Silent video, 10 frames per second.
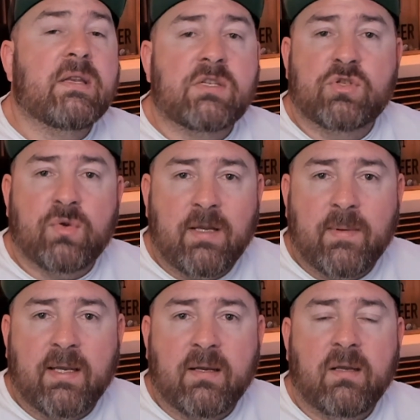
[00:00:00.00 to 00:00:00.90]

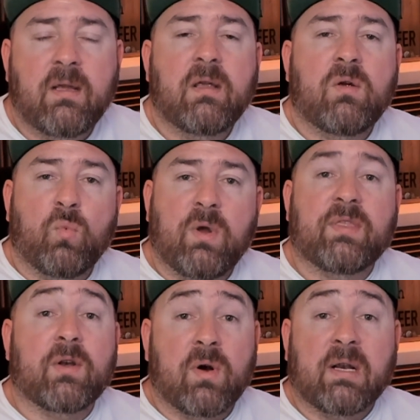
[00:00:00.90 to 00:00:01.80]
streaming with
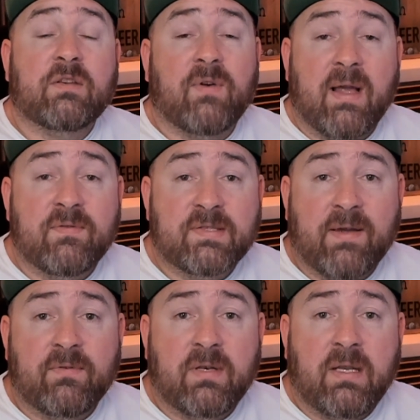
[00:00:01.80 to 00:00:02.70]
an R X five
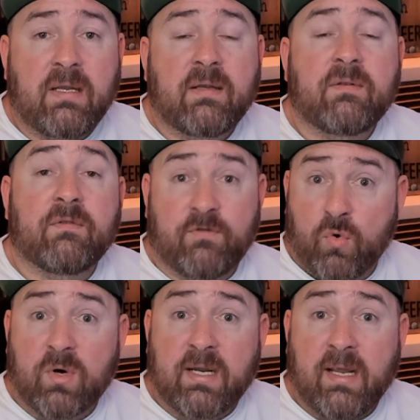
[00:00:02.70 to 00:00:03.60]
seventy
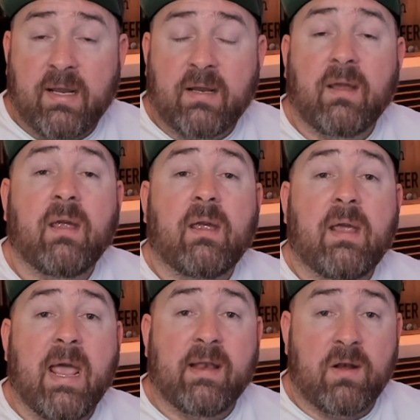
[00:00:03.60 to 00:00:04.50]
four gig
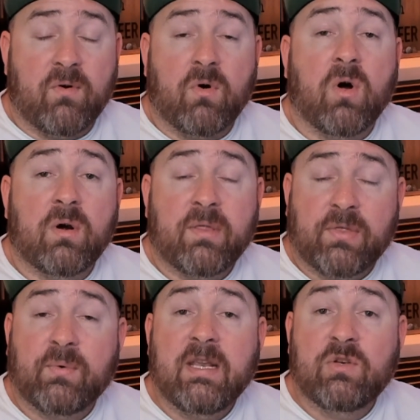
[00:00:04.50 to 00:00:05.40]
and an R
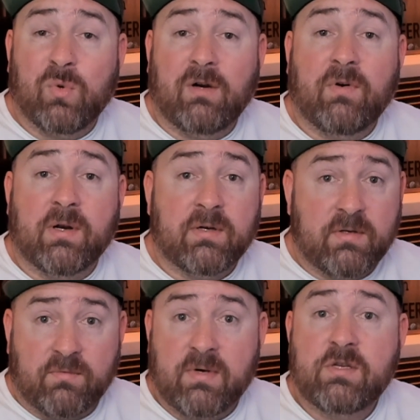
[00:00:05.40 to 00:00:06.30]
three twelve hundred,
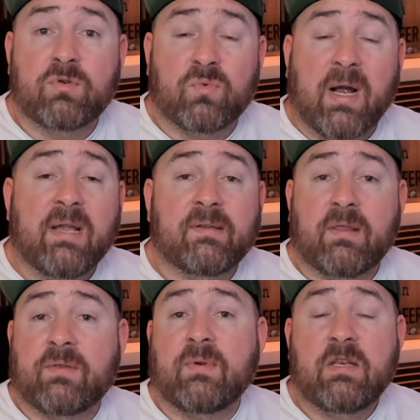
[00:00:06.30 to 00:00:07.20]
the original Ryzen
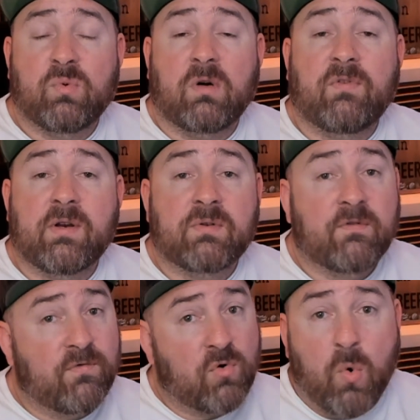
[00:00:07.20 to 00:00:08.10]
three twelve hundred
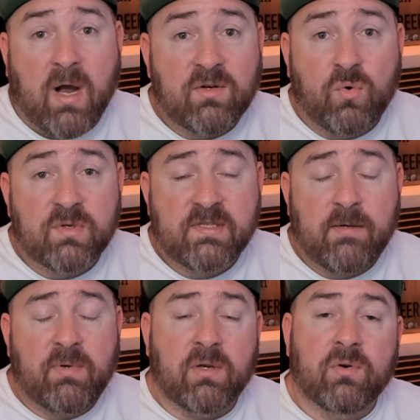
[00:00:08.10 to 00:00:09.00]
quad core C
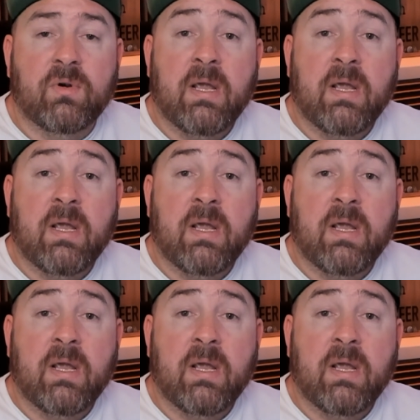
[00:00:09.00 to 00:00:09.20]
P U,